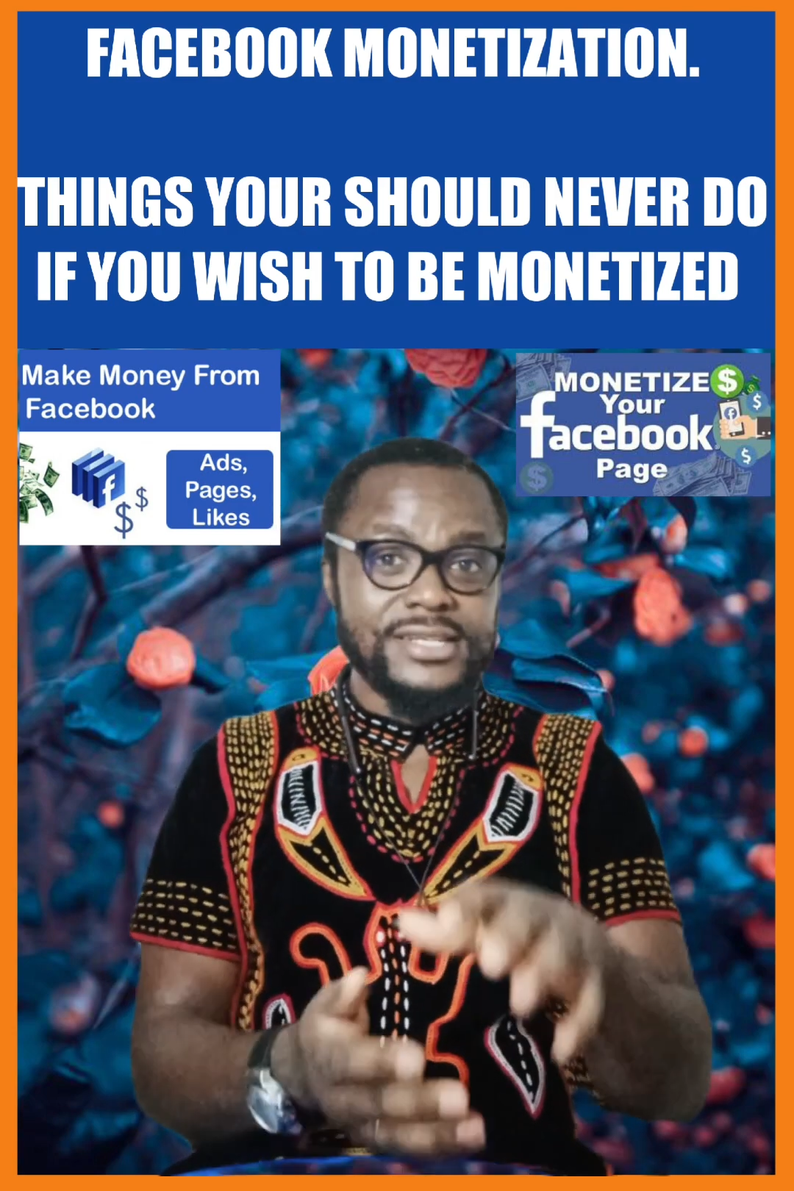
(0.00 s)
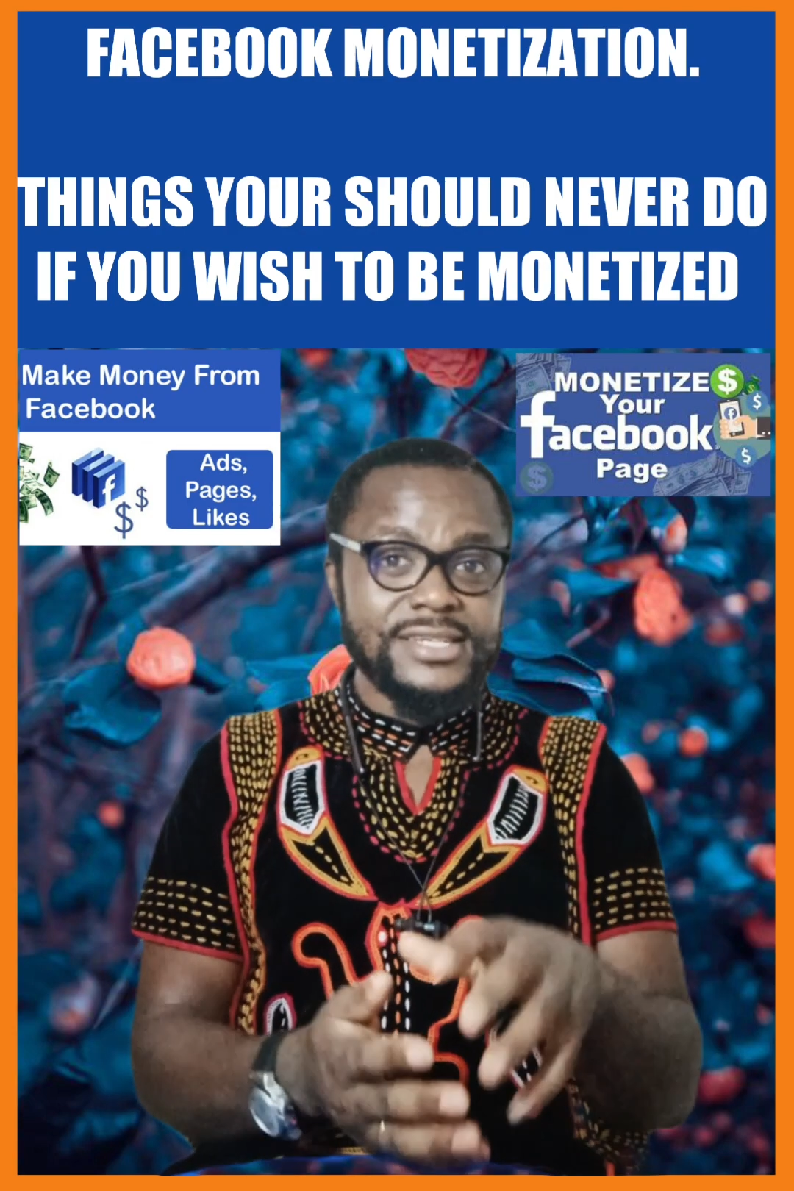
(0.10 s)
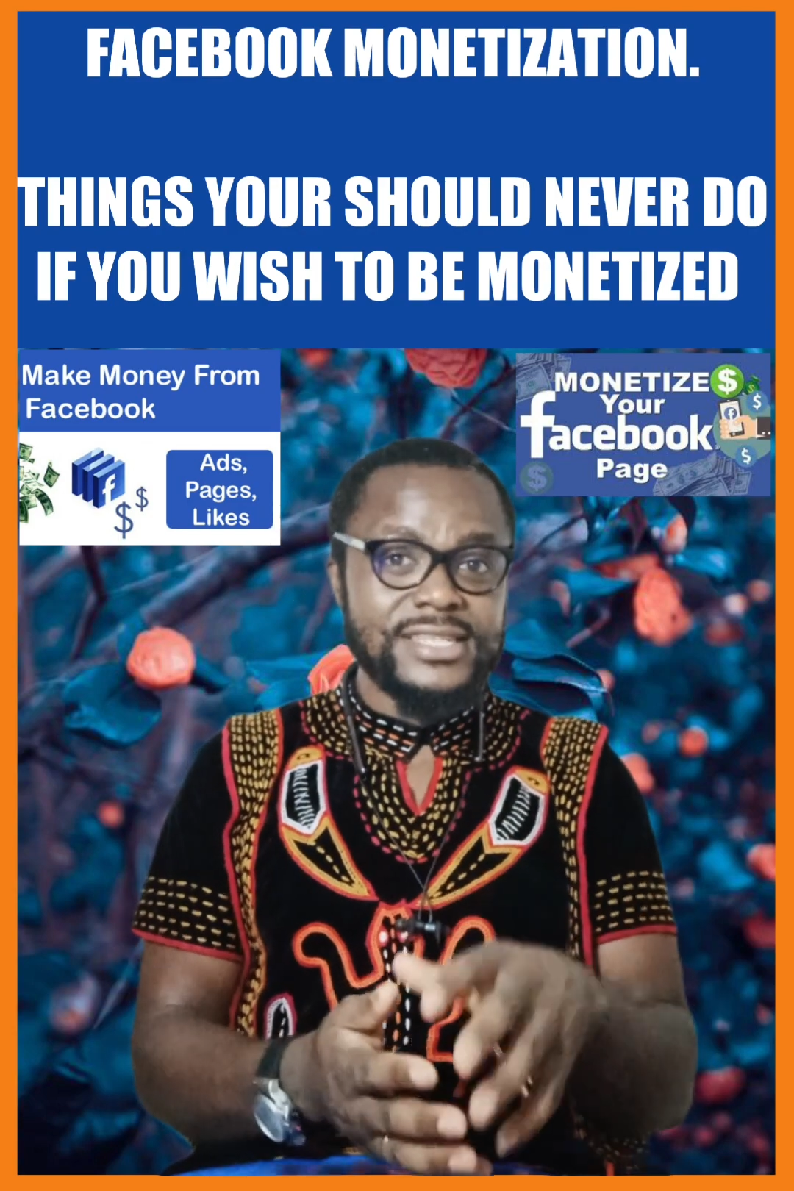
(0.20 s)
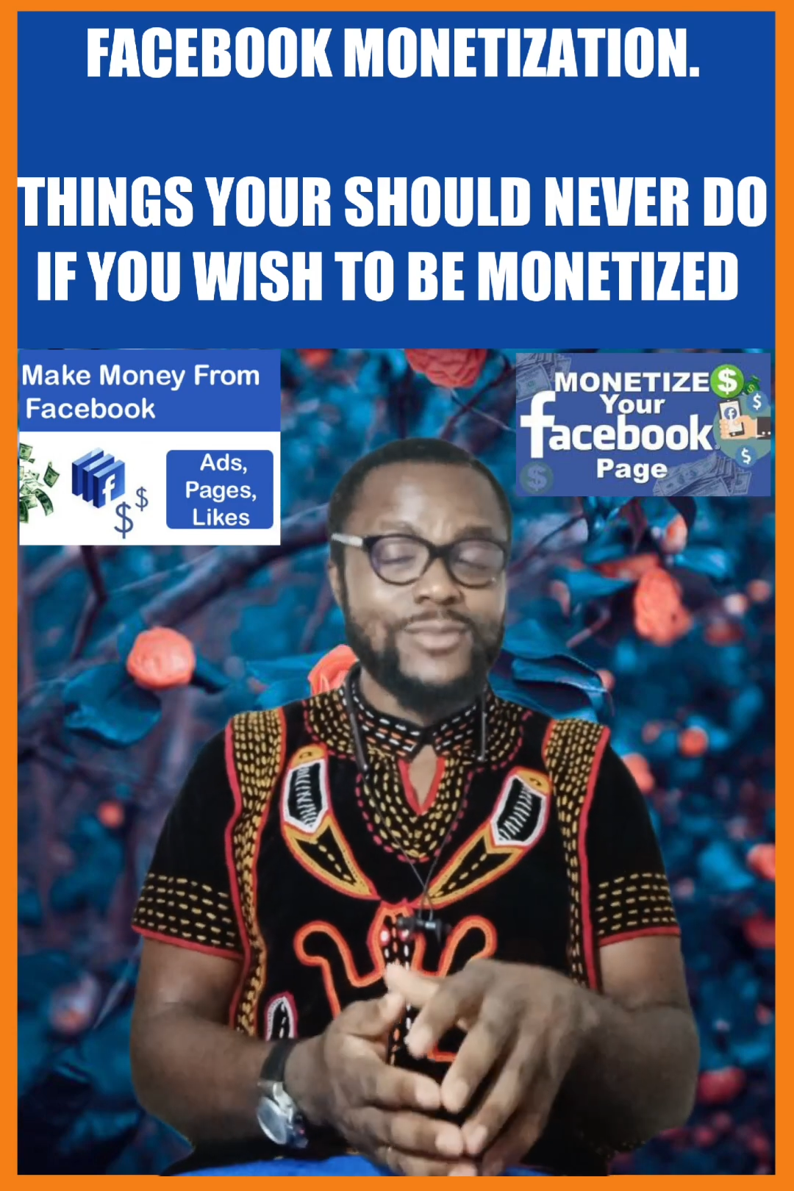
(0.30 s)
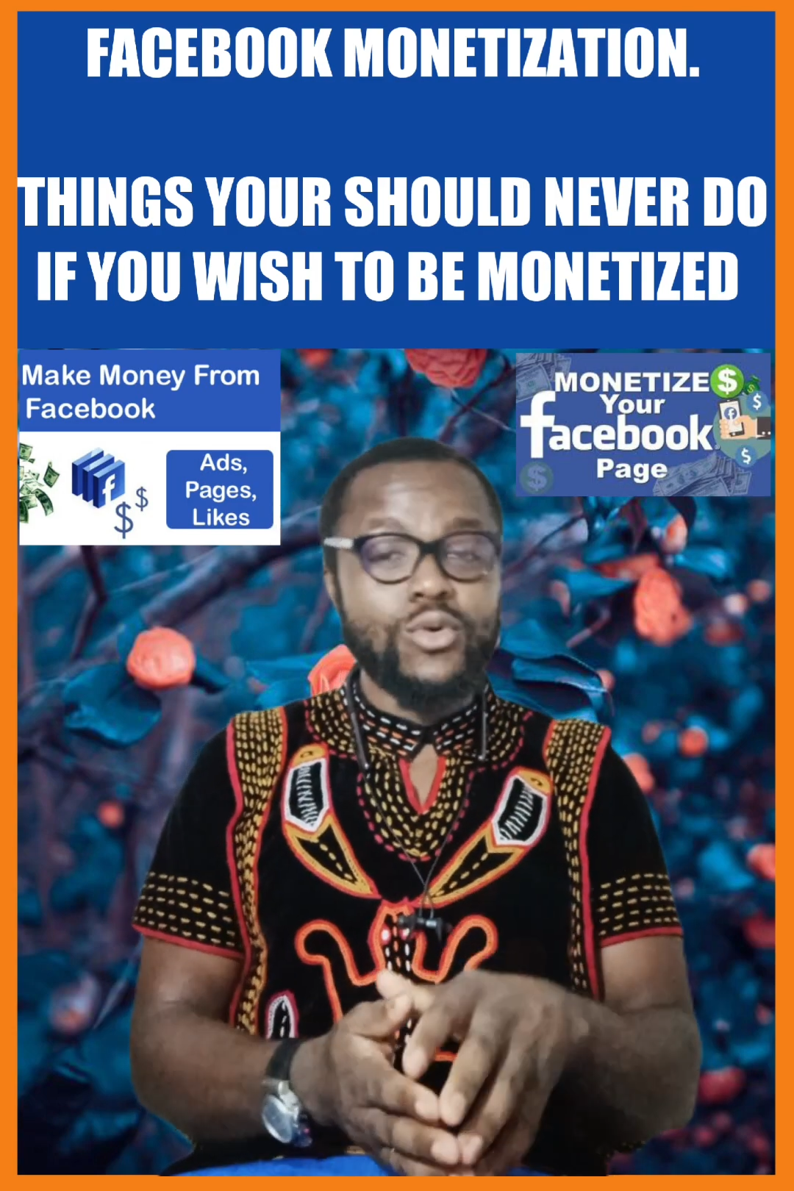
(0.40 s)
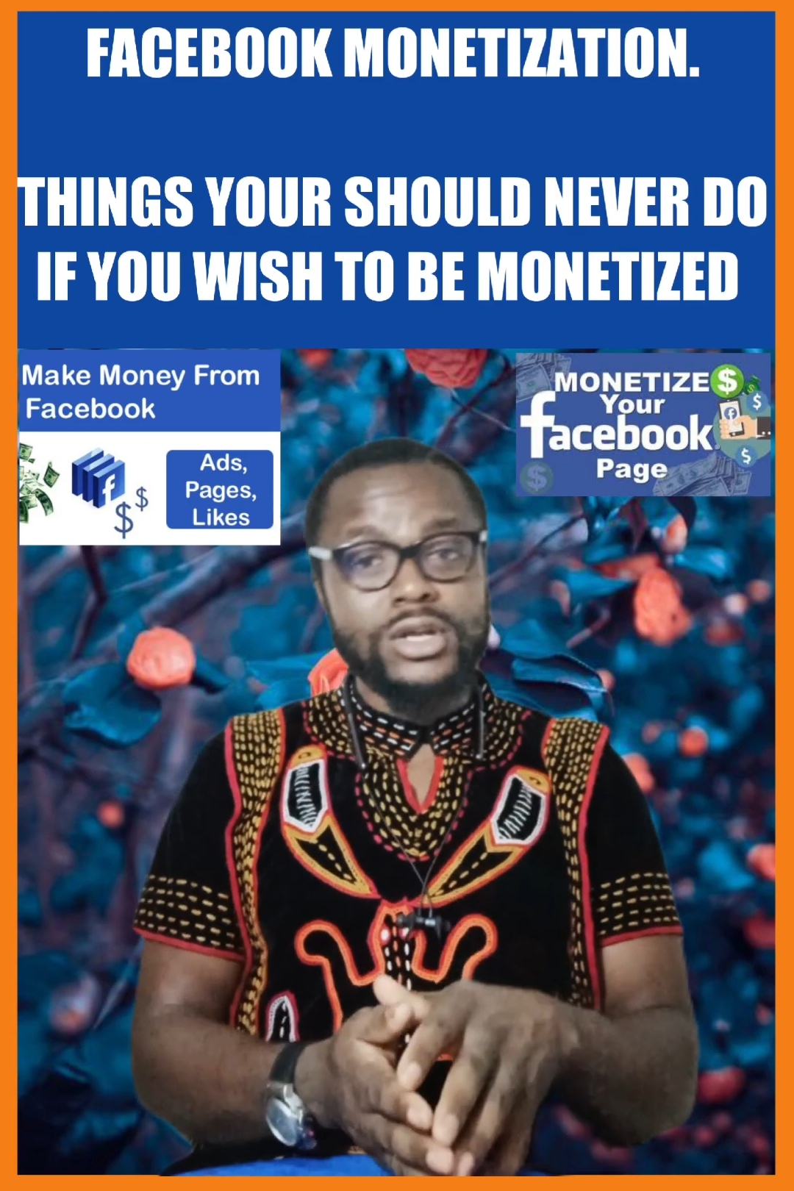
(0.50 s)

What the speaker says: system